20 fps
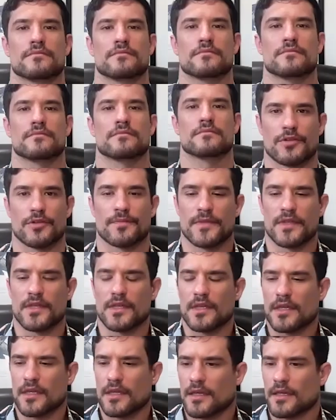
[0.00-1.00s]
Sure.
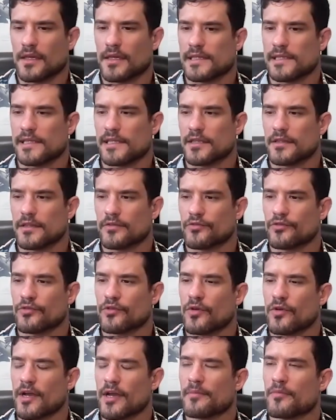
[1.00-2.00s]

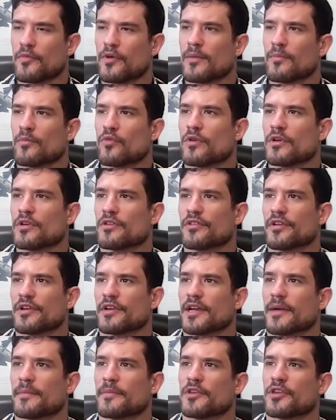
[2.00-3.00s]
So I'm
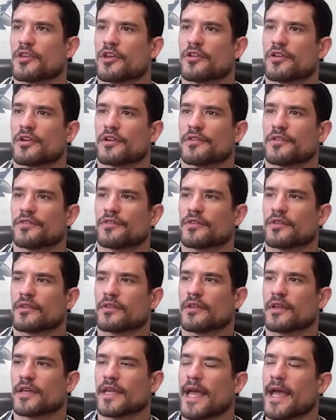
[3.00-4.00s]
wondering, I'm curious,
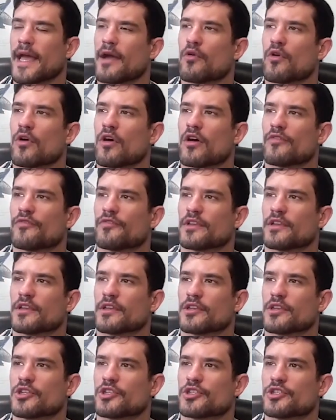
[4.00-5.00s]
like how
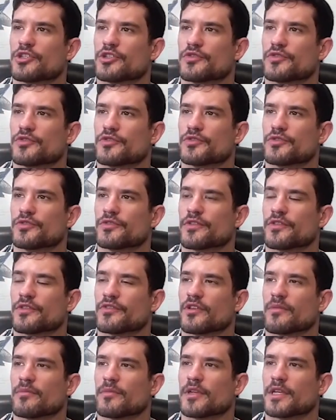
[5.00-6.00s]
often does
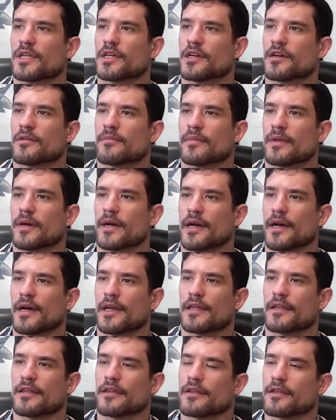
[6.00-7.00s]
somebody come
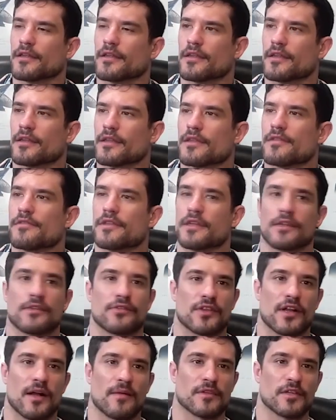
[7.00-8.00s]
by the
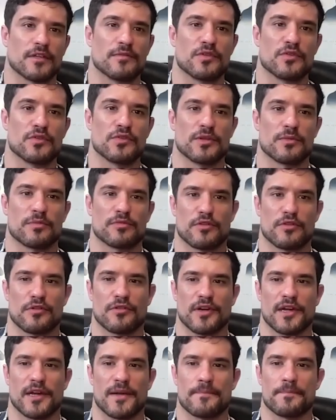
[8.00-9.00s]
insomnia immunity
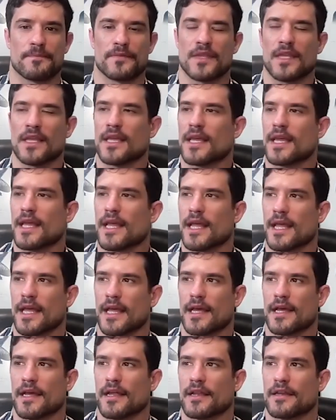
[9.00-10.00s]
program
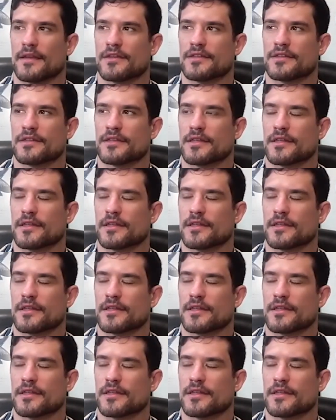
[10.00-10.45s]
and